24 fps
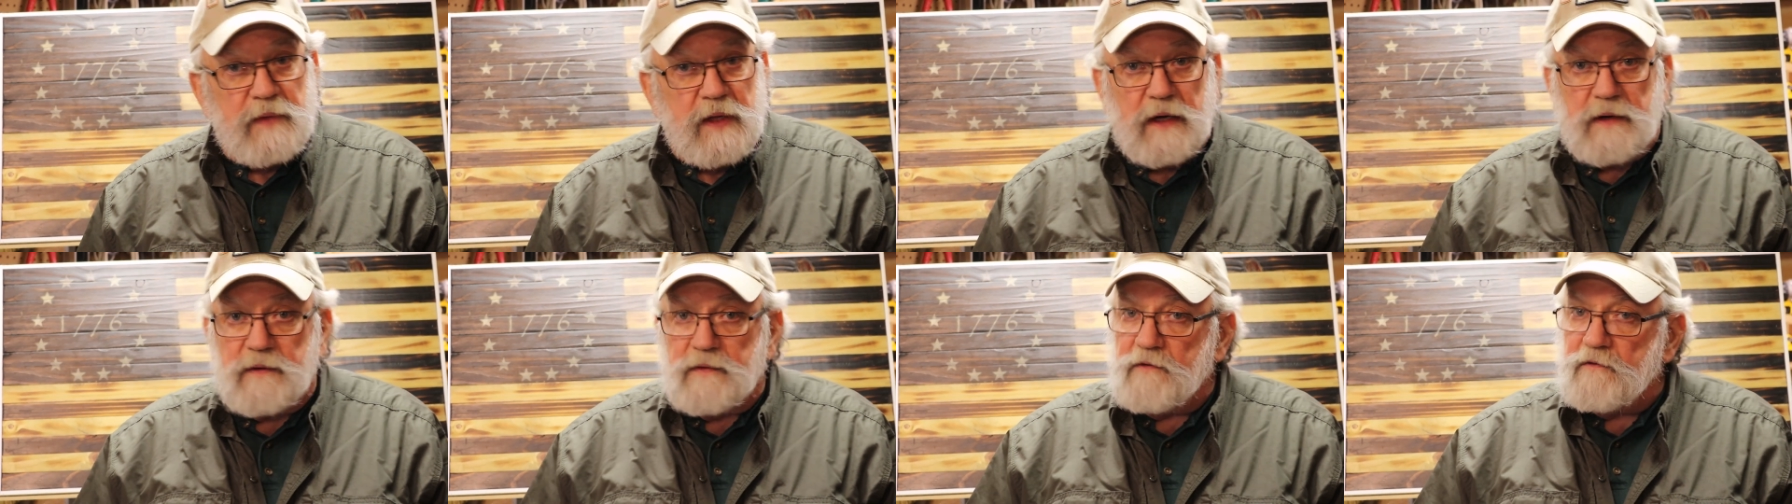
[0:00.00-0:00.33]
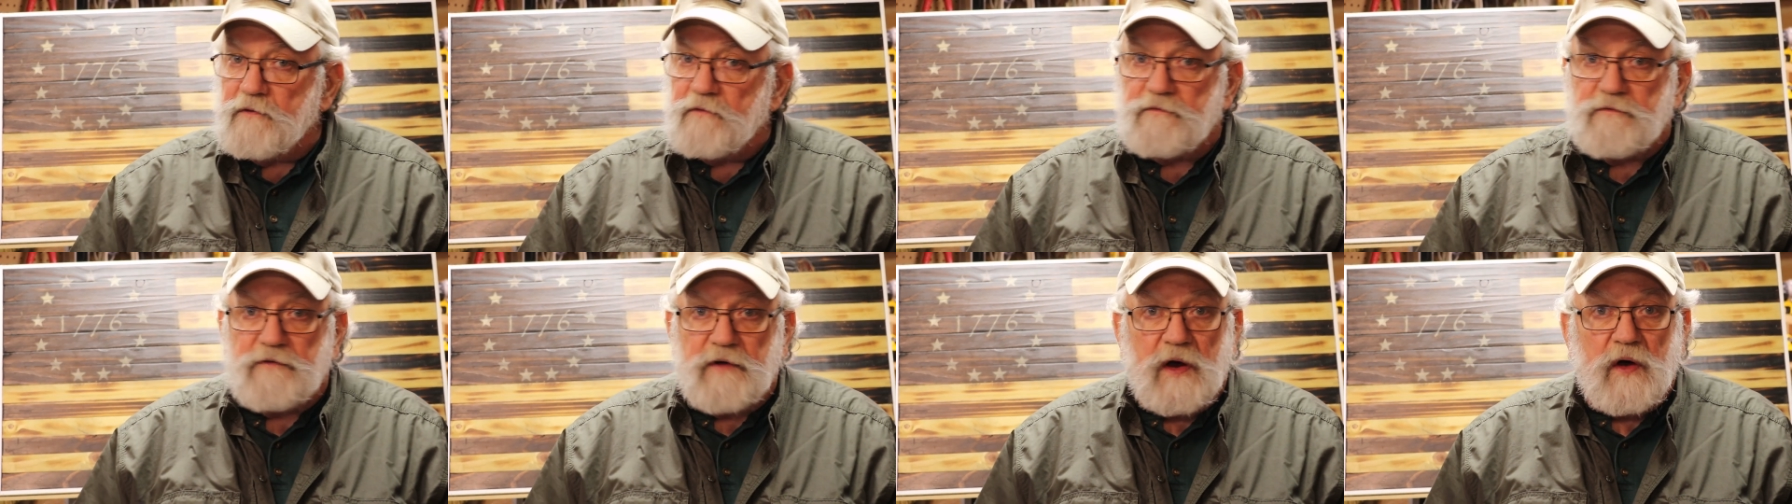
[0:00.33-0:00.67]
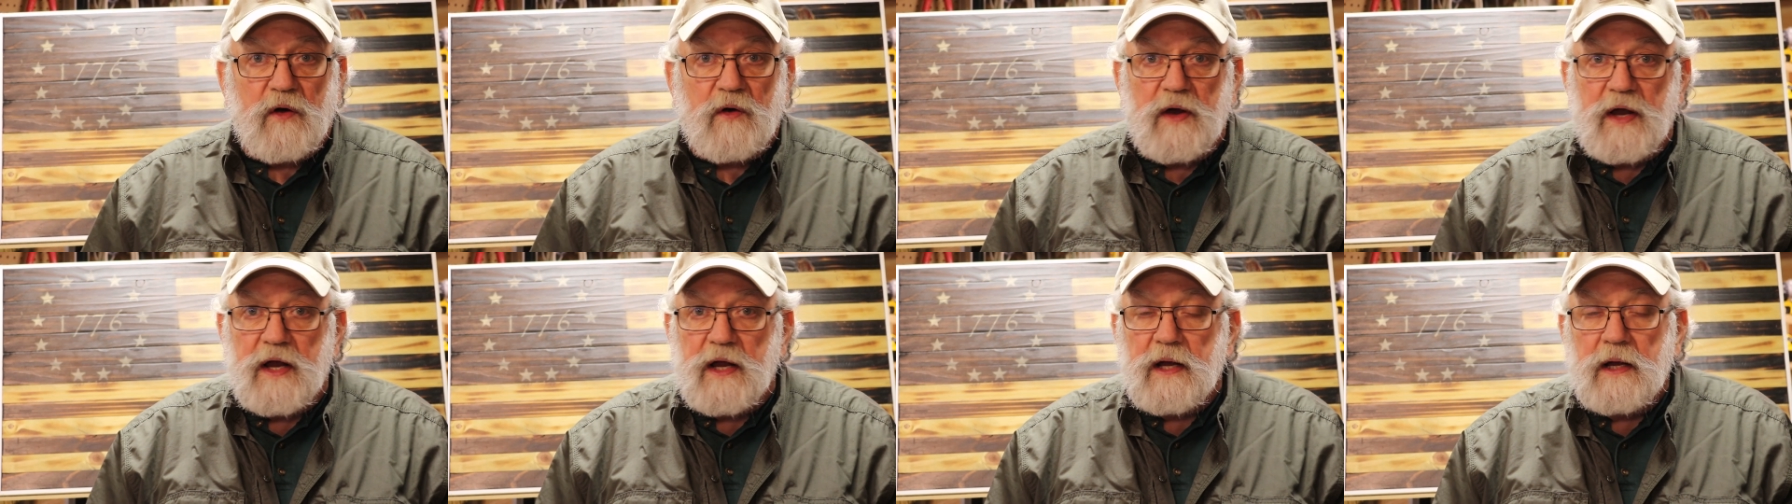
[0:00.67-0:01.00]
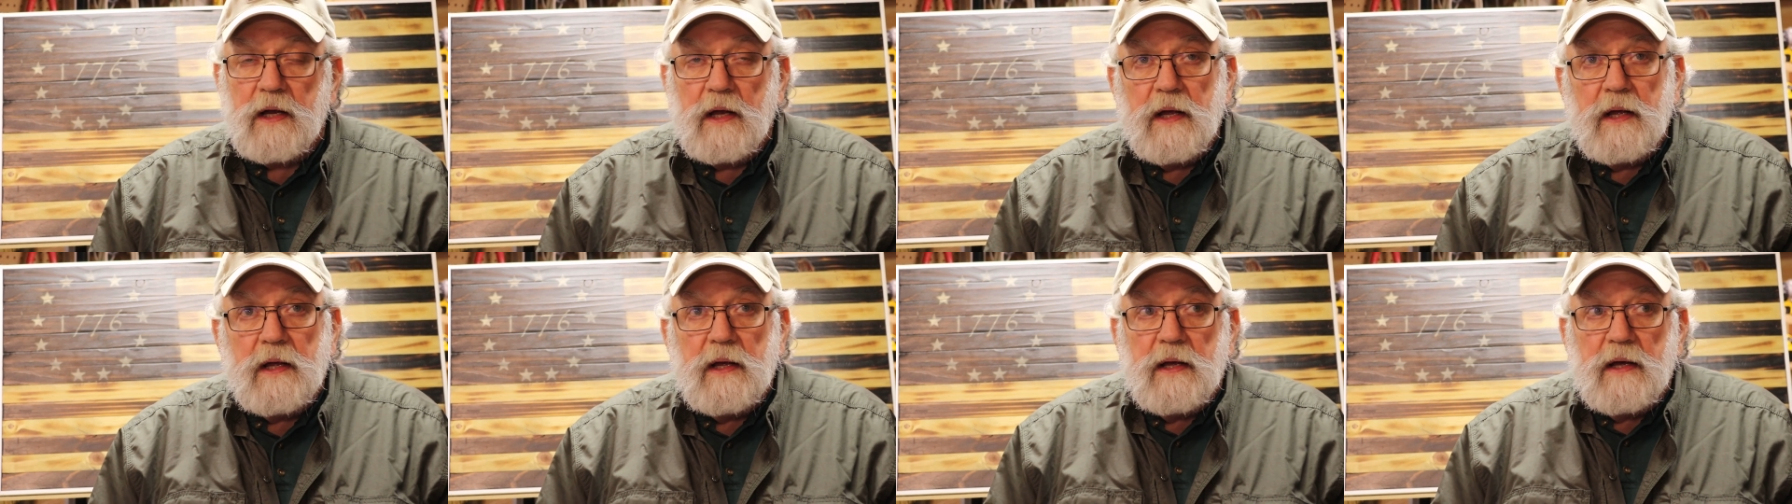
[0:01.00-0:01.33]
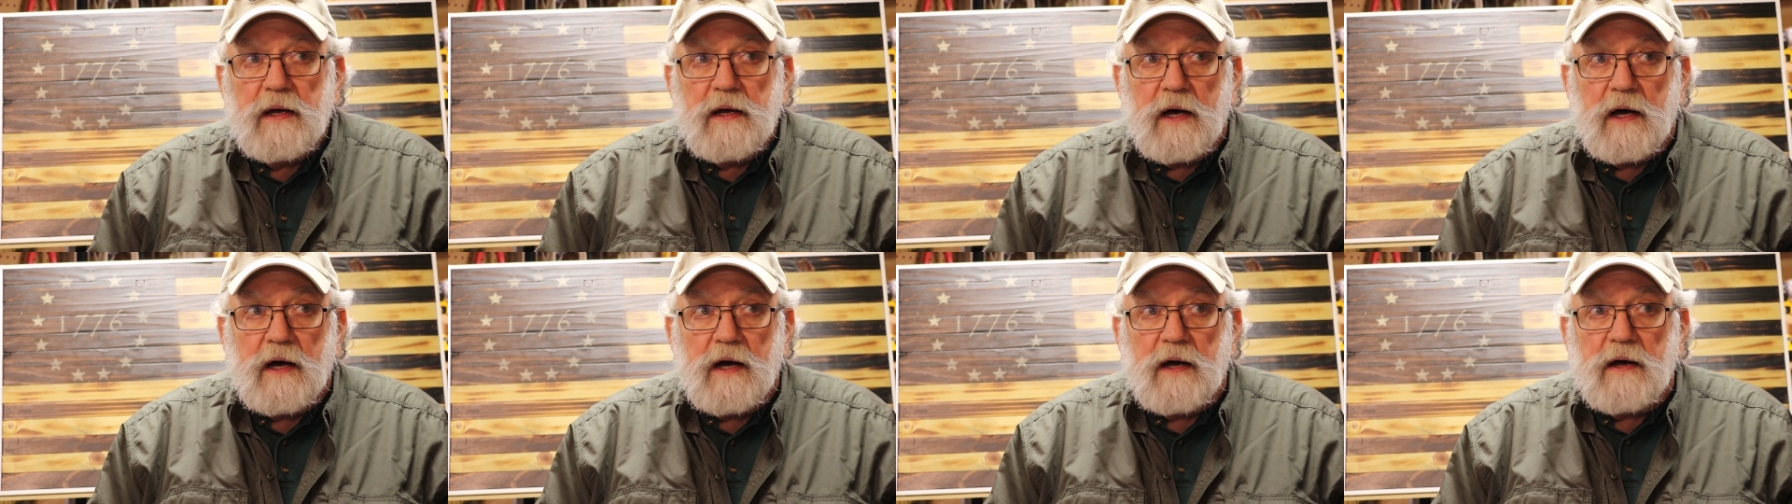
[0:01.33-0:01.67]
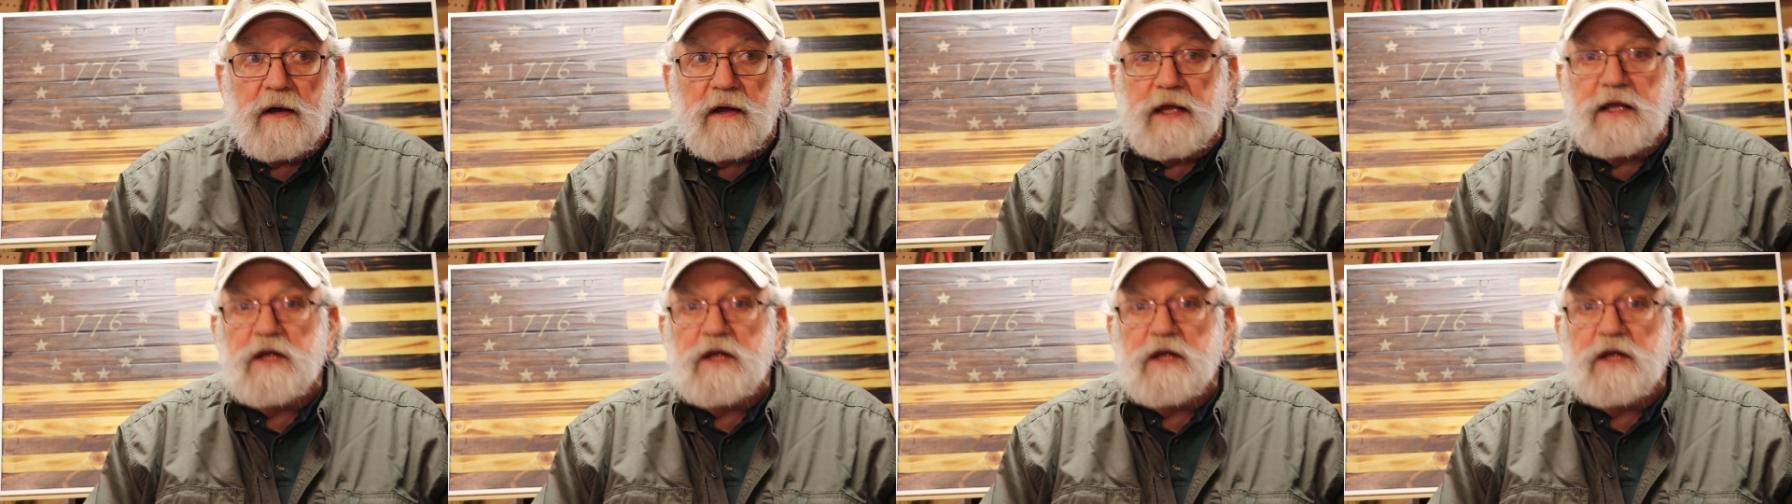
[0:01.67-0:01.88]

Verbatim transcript: eh, very uh,